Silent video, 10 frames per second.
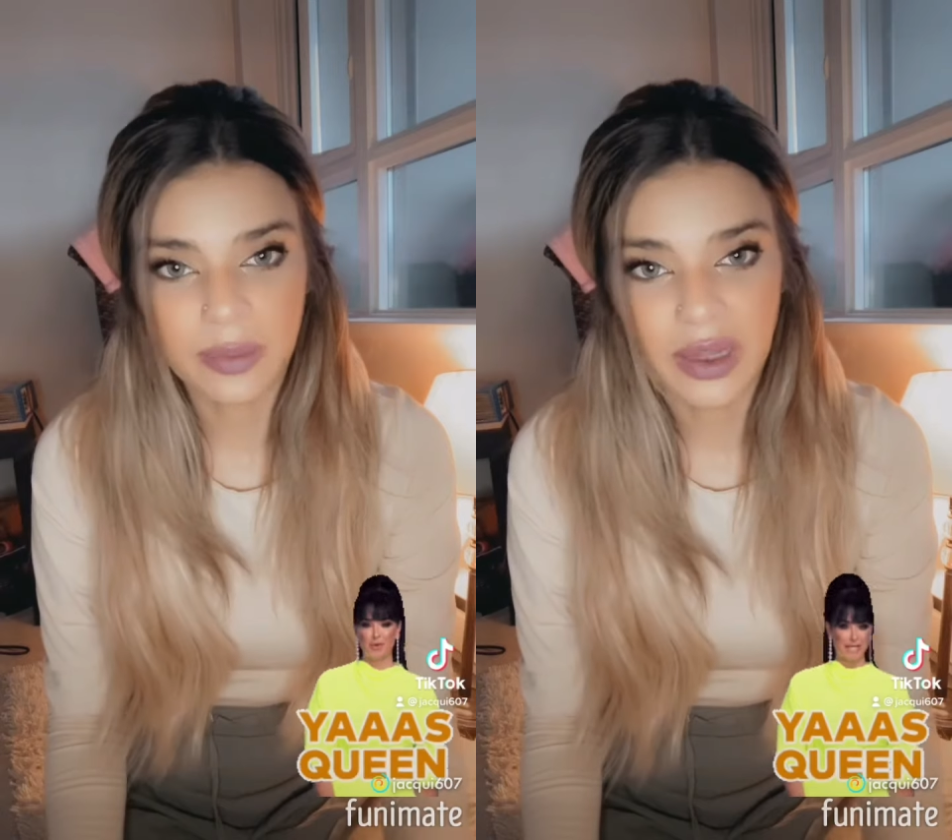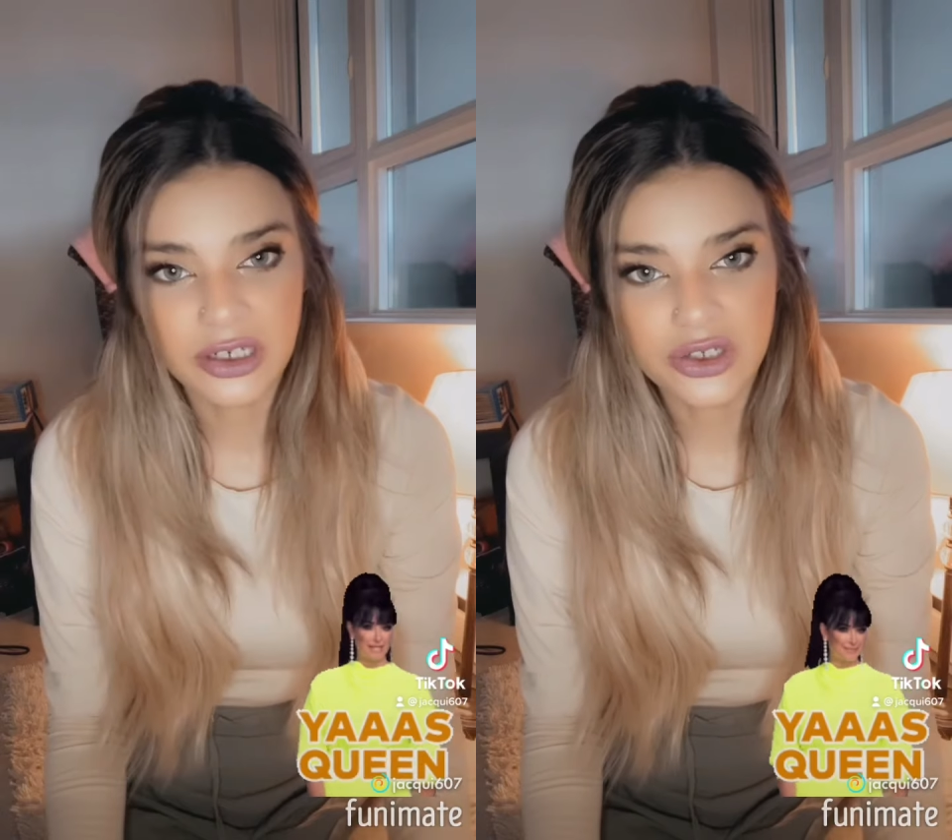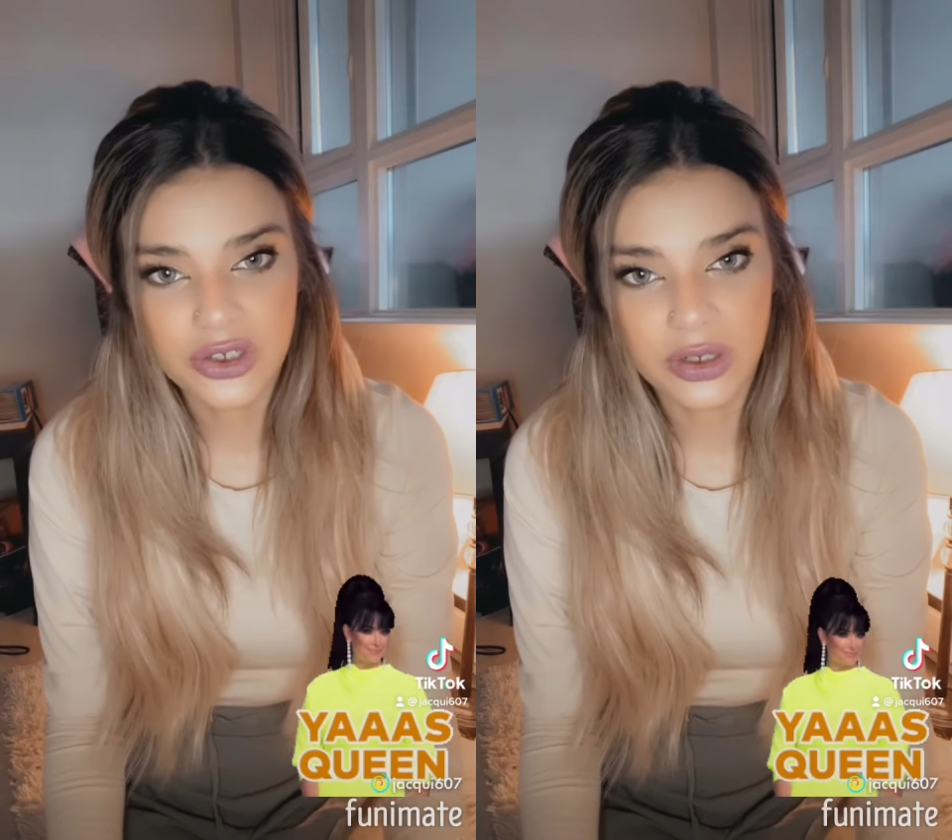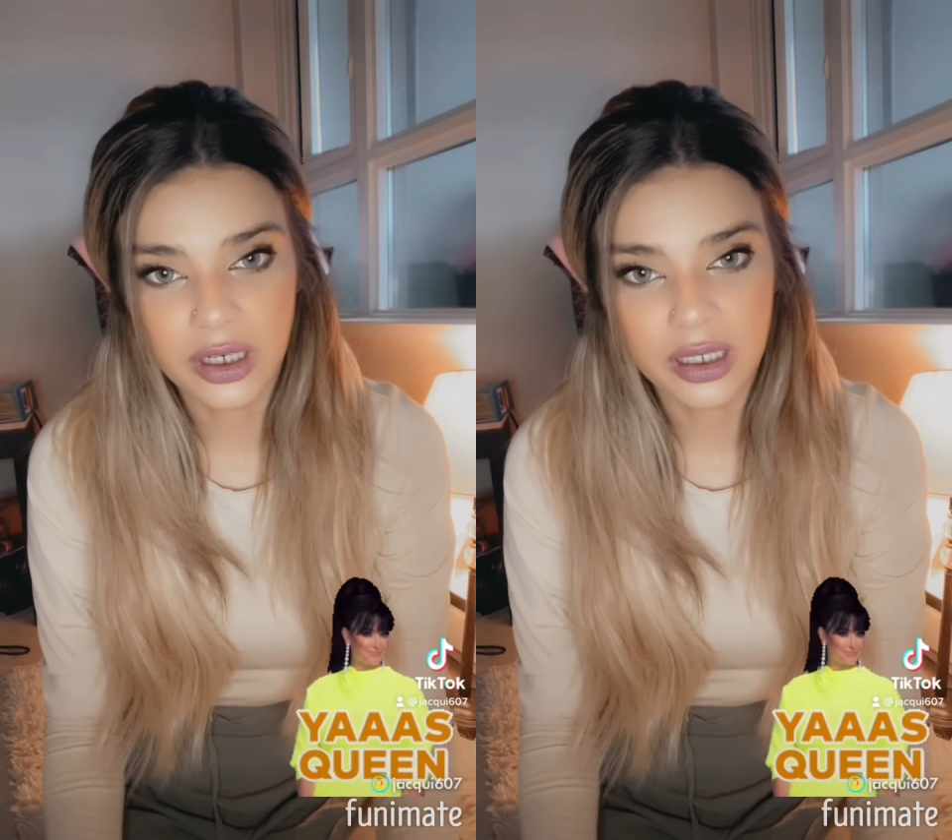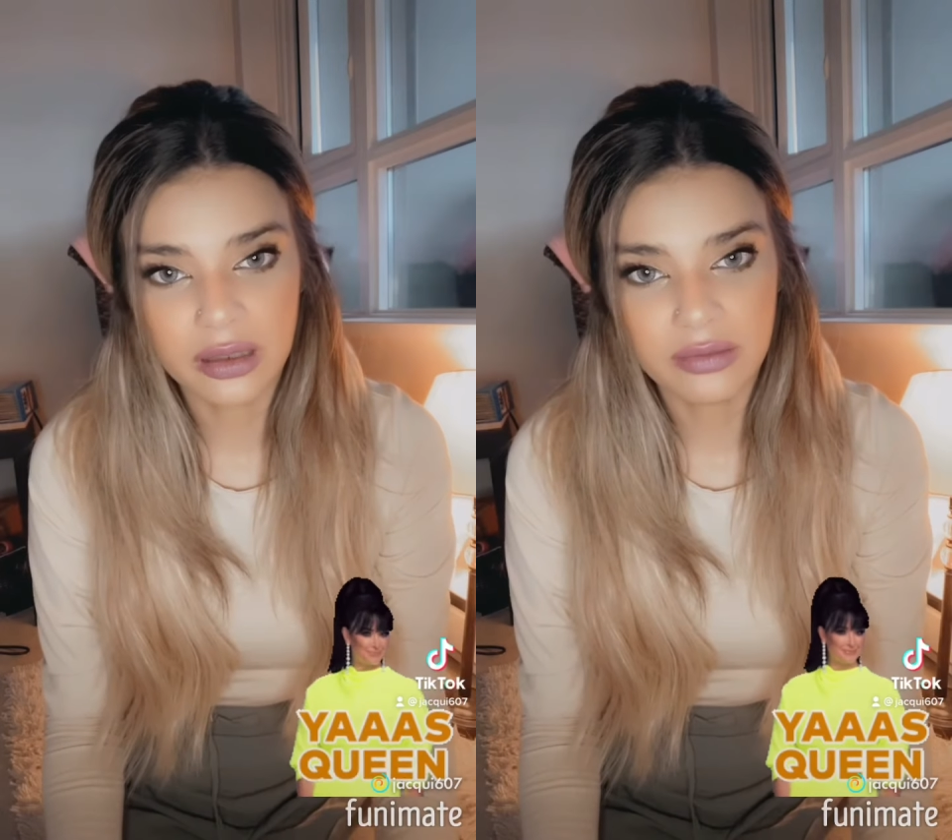much
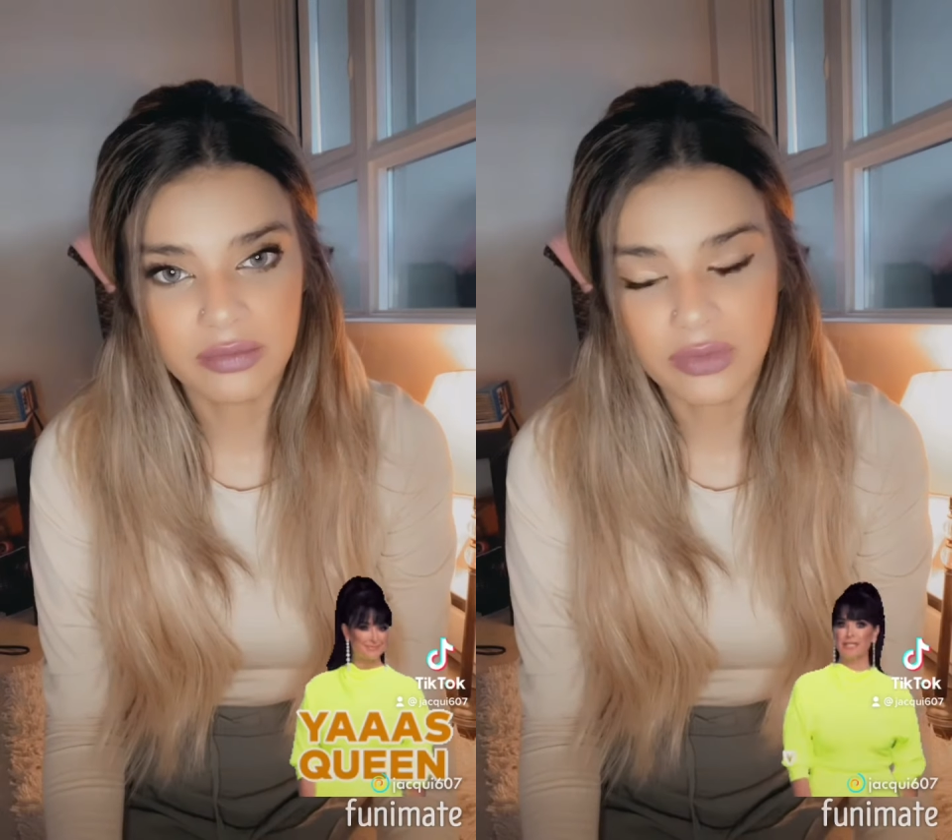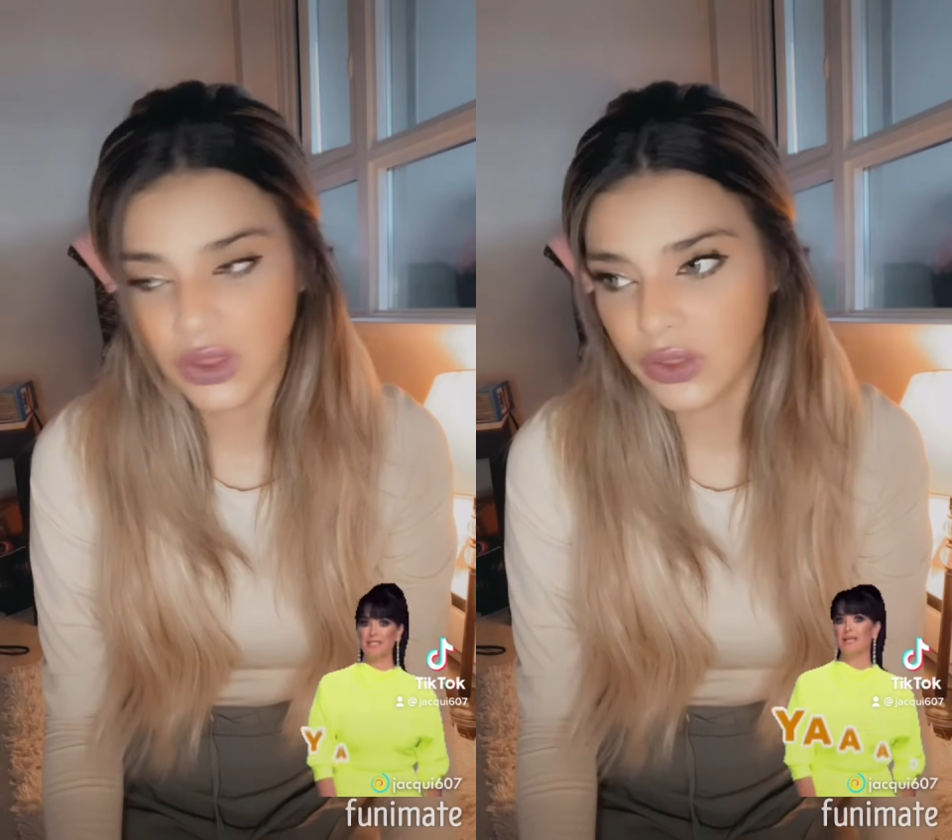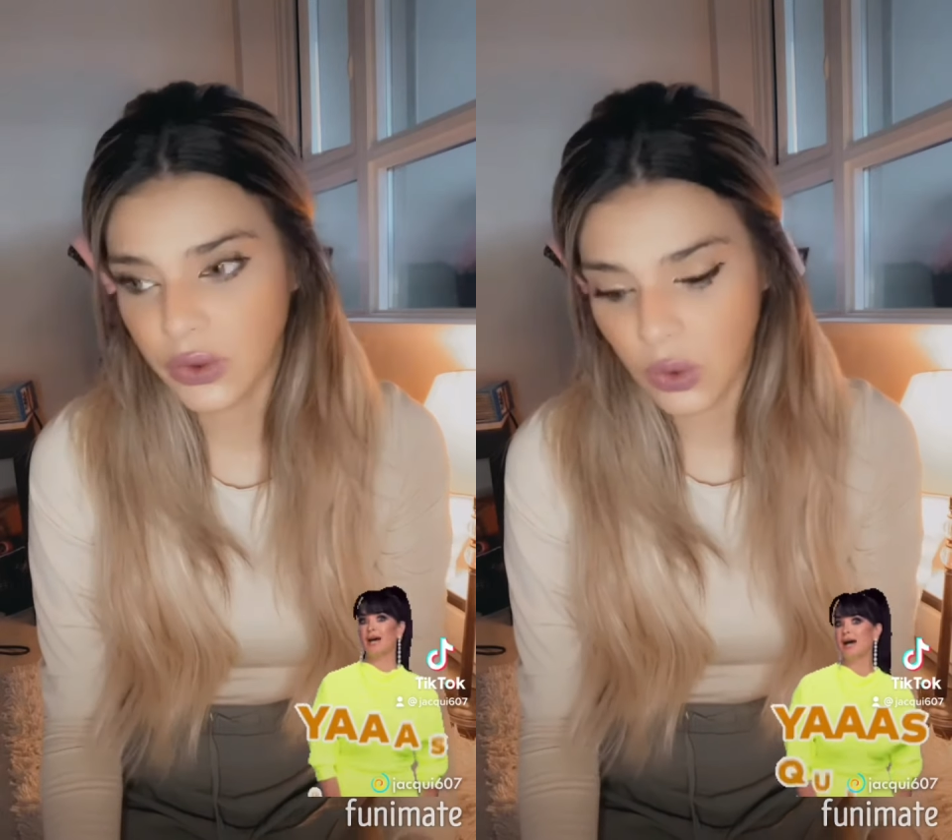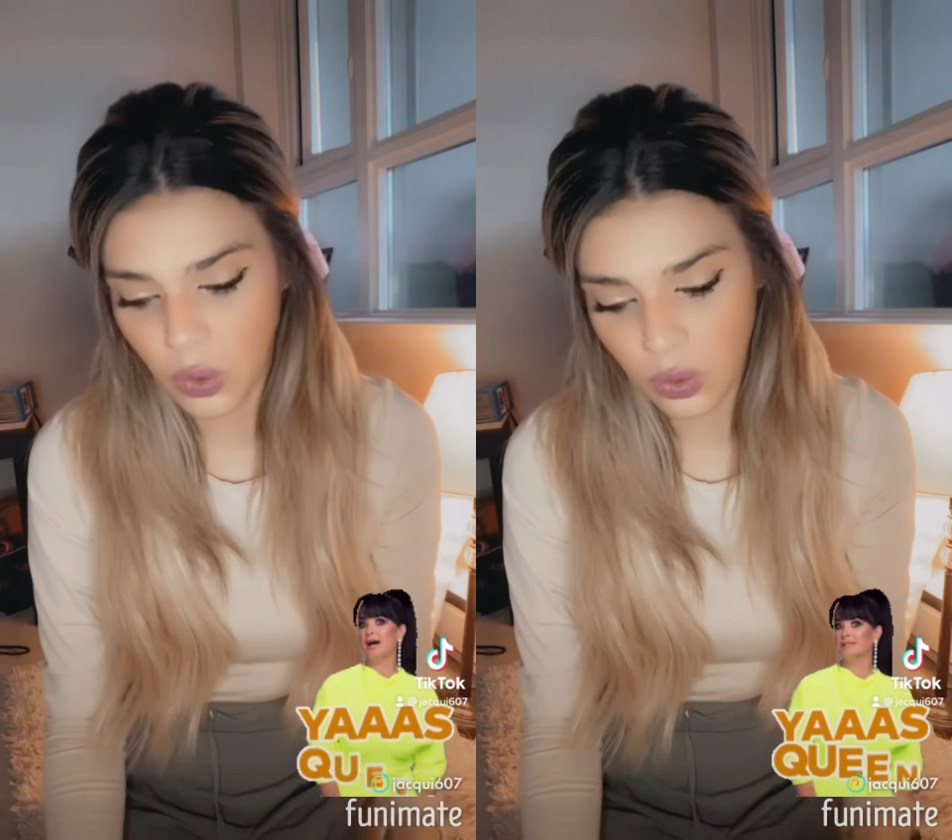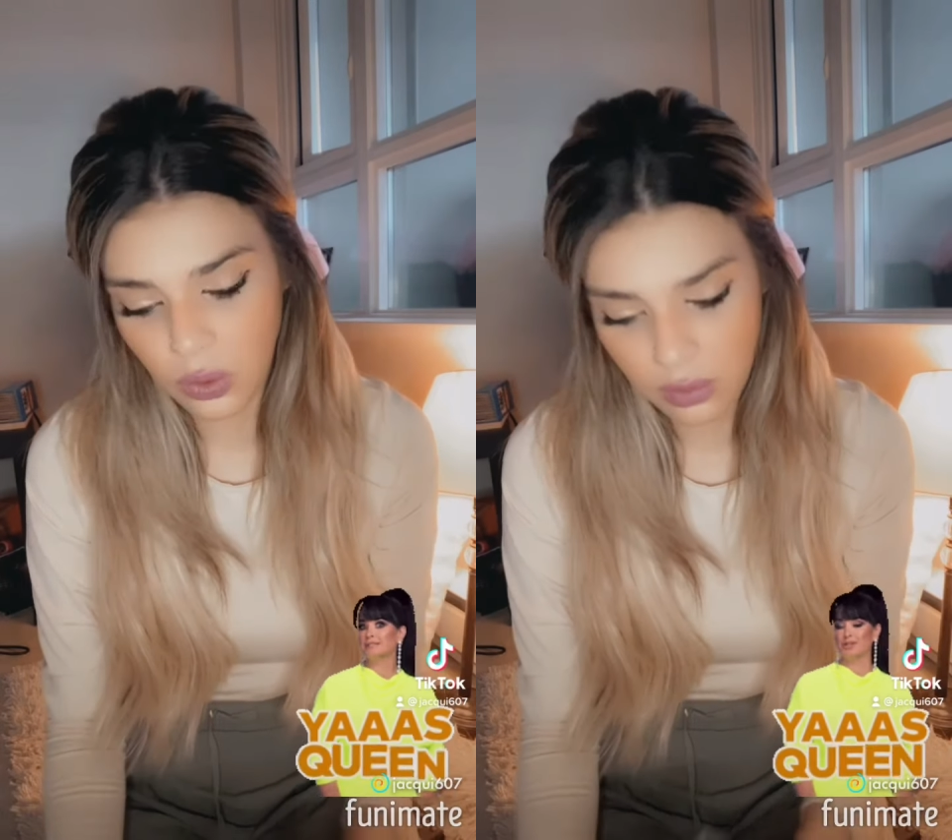during the
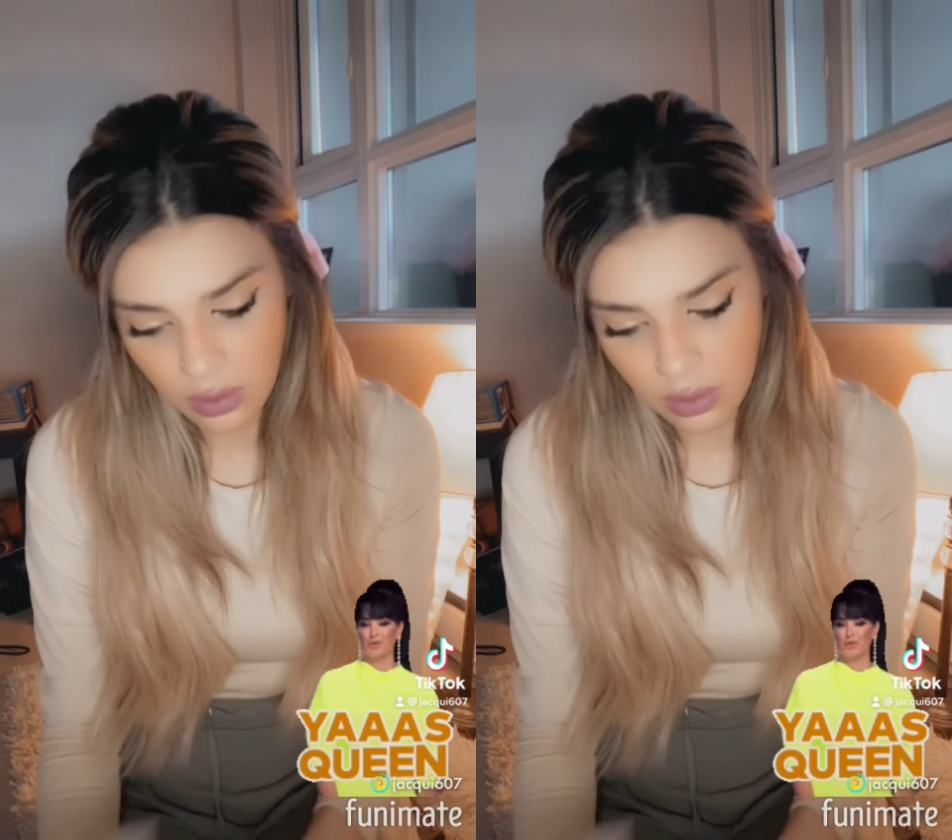whole